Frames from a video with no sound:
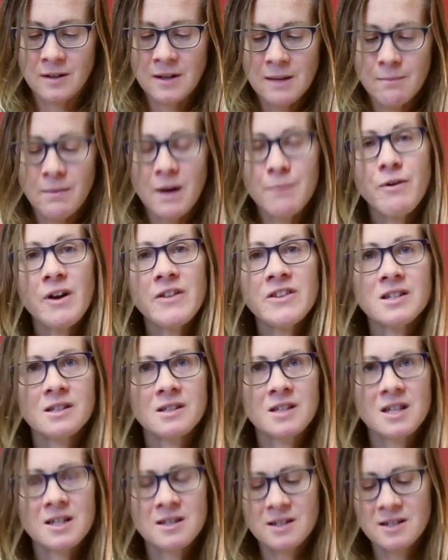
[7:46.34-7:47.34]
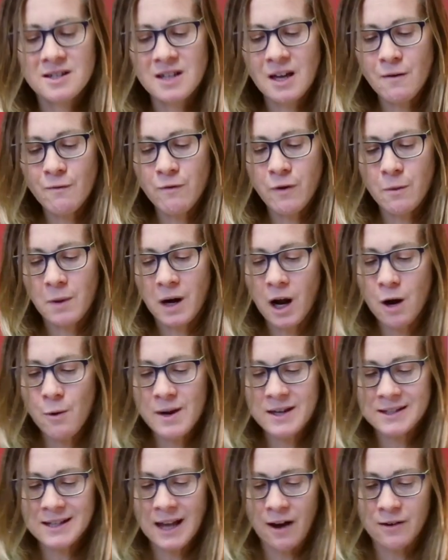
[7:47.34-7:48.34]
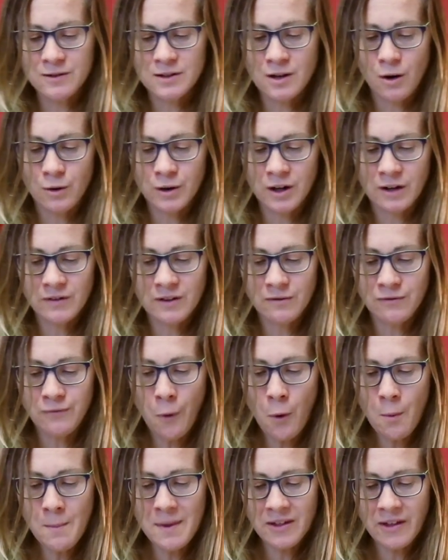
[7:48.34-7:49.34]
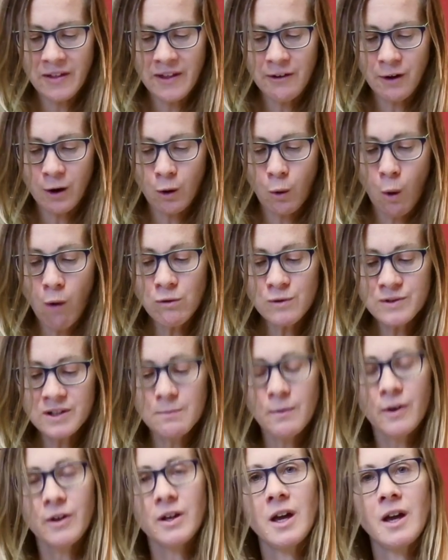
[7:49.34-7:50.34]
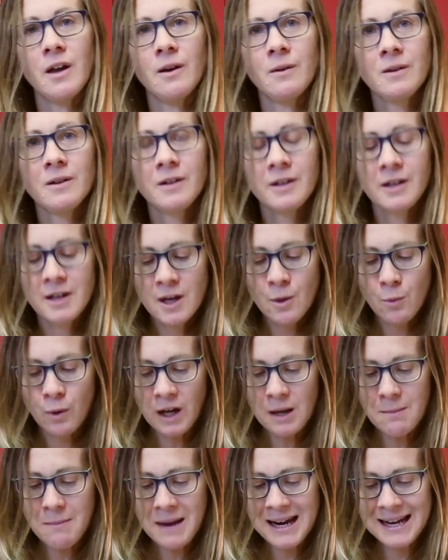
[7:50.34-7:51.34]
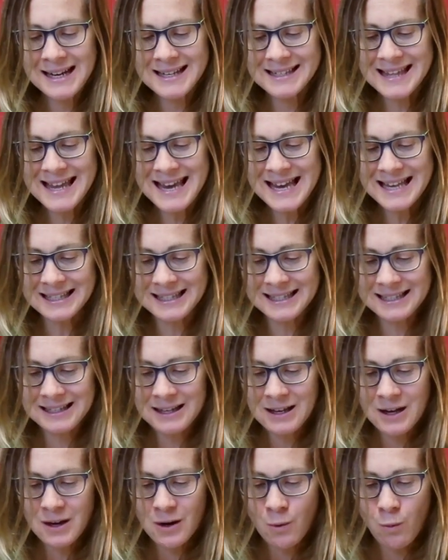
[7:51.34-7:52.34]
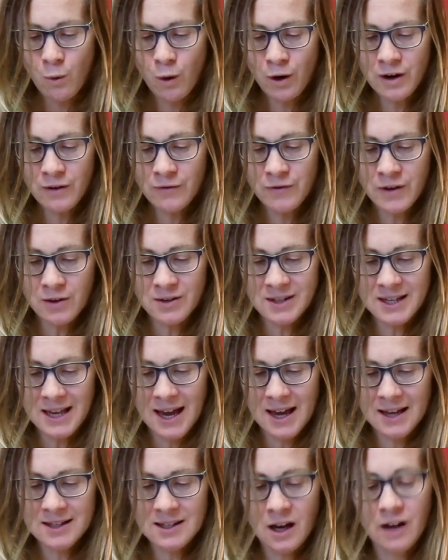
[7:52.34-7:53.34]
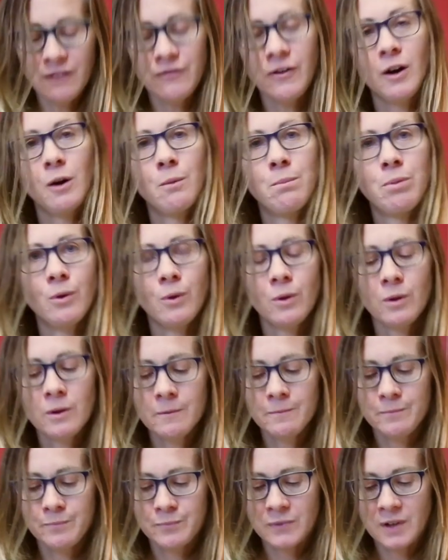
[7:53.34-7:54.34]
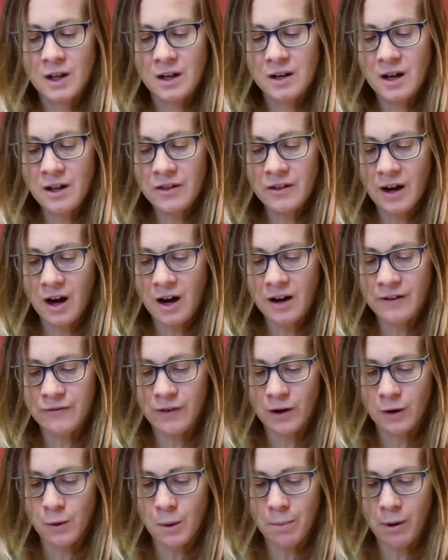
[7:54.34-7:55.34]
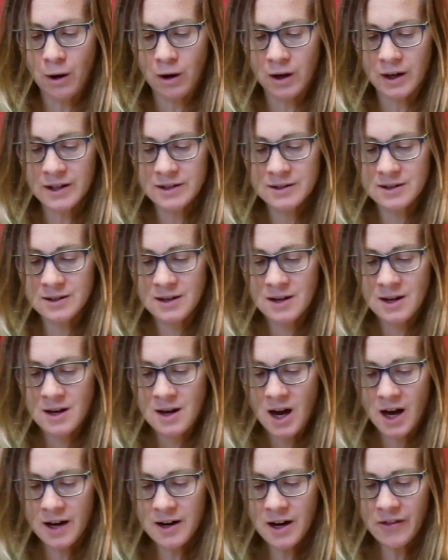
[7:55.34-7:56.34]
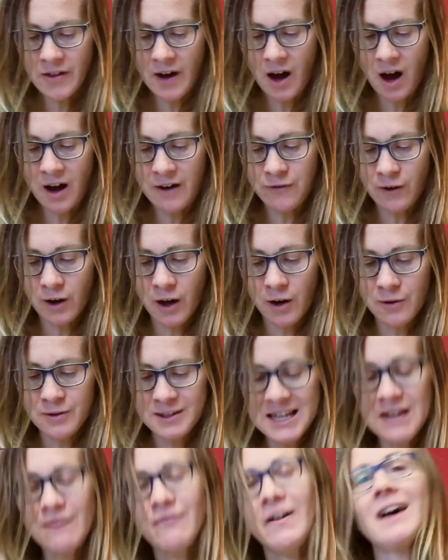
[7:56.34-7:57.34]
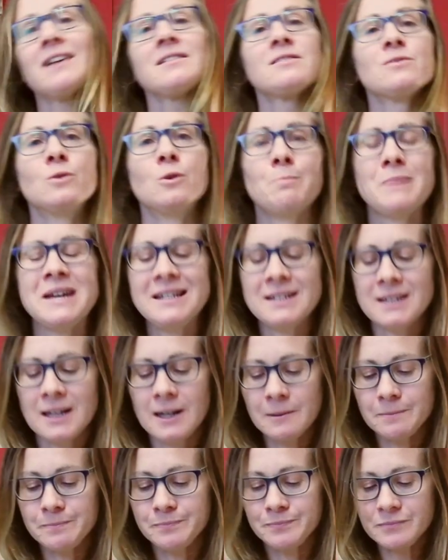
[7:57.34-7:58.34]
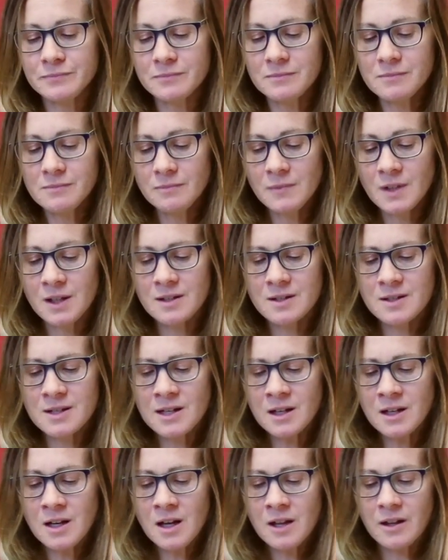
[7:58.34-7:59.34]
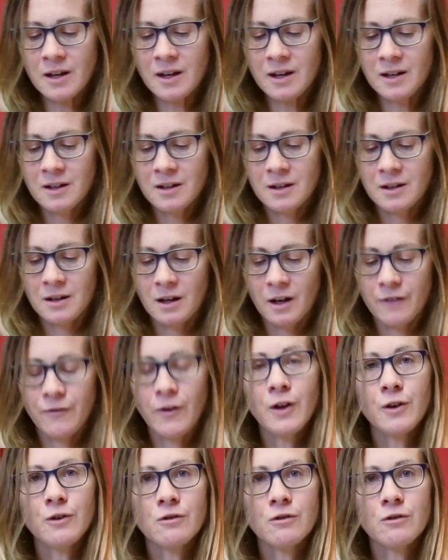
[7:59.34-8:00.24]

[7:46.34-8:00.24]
My brothers and sisters, some from Chloe's household have informed me that there are quarrels among you. What I mean is this: one of you says, I follow Paul, another, I follow Apollos, another, I follow Cephas or Peter, and still another, I follow